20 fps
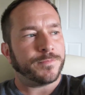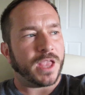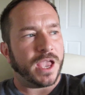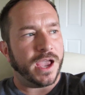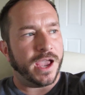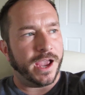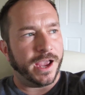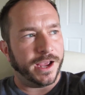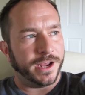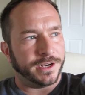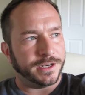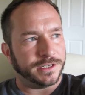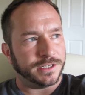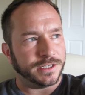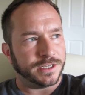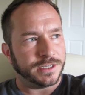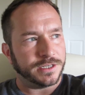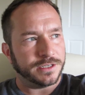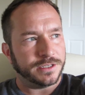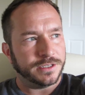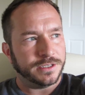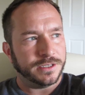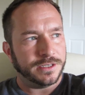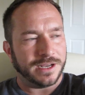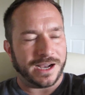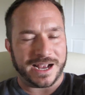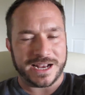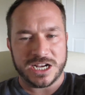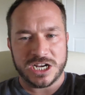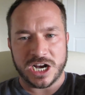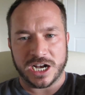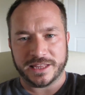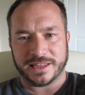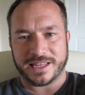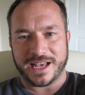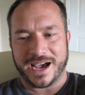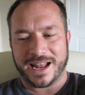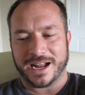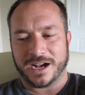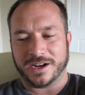And I cut
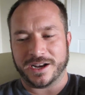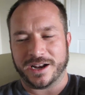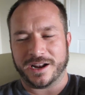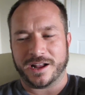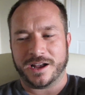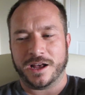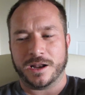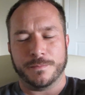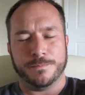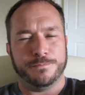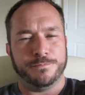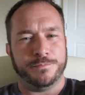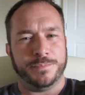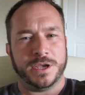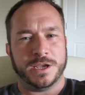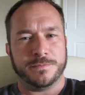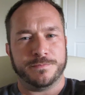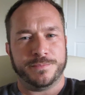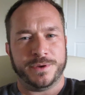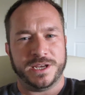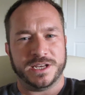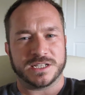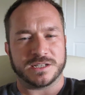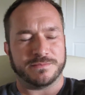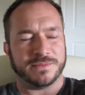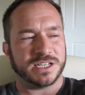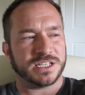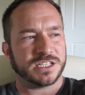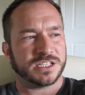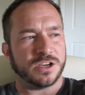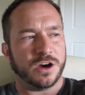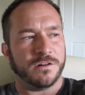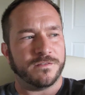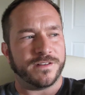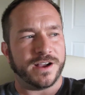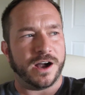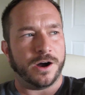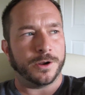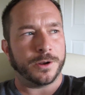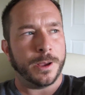that out, and it cut a big piece of myself
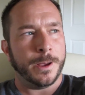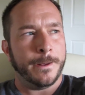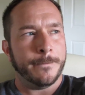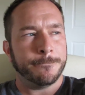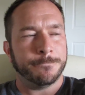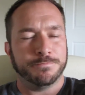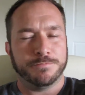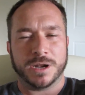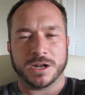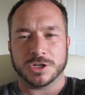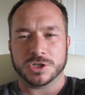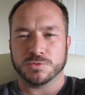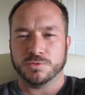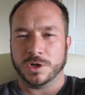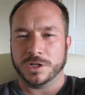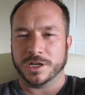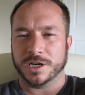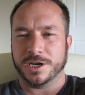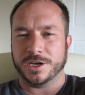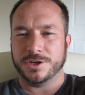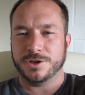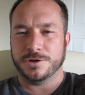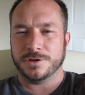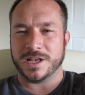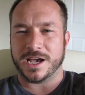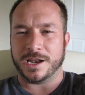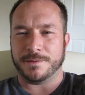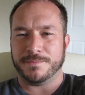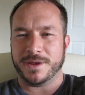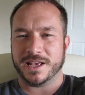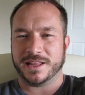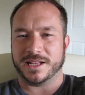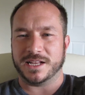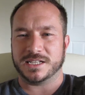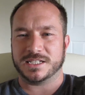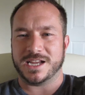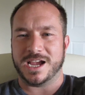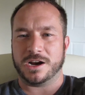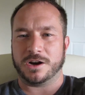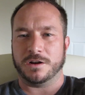out, but I was willing to do that and make that
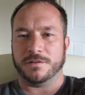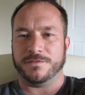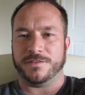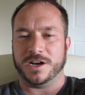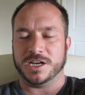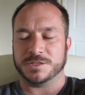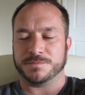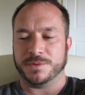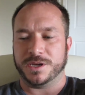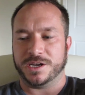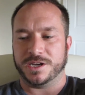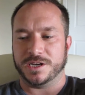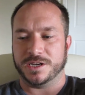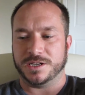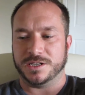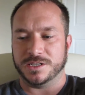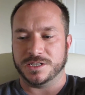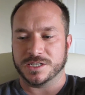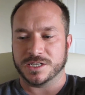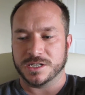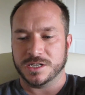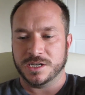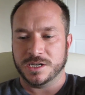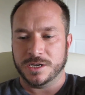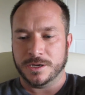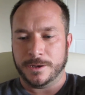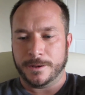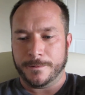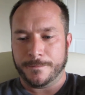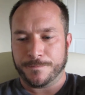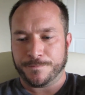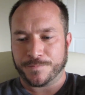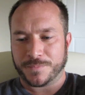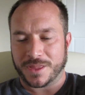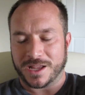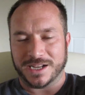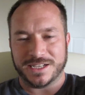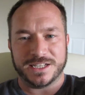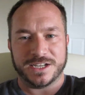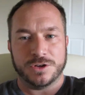sacrifice because
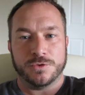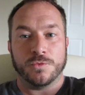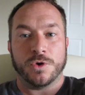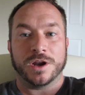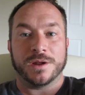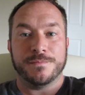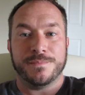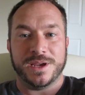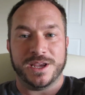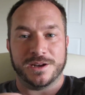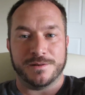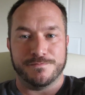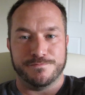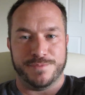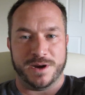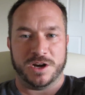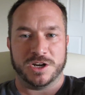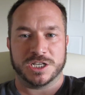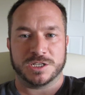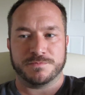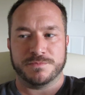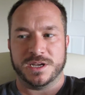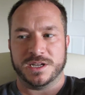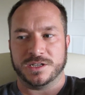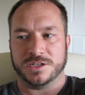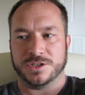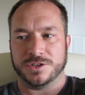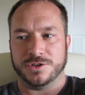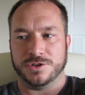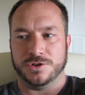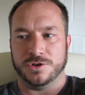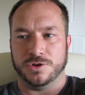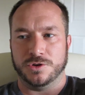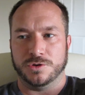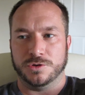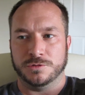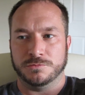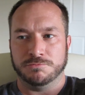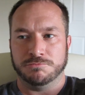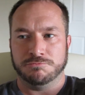I didn't want to be an embarrassment
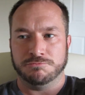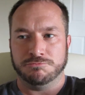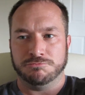to